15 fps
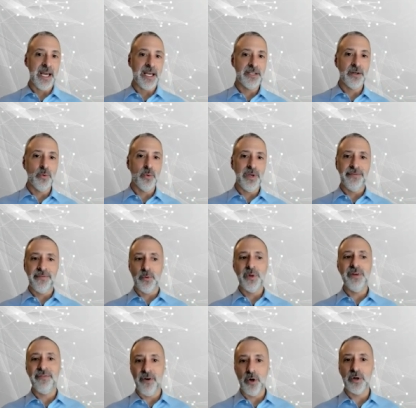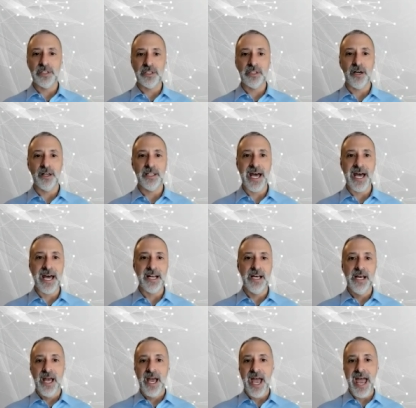So we've focused on that,
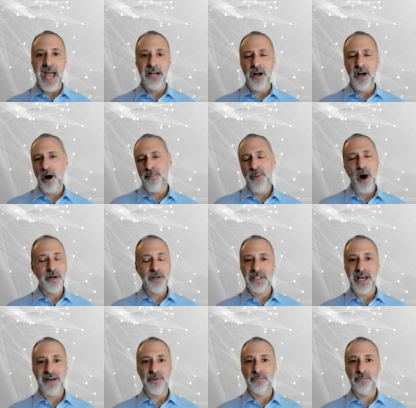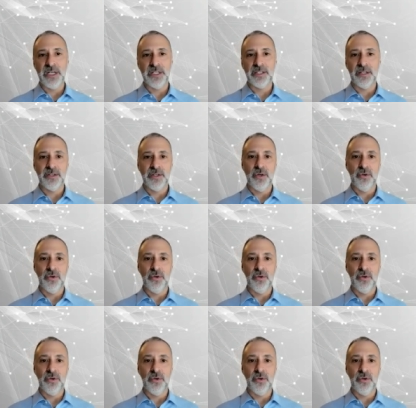and our partners have embraced it too.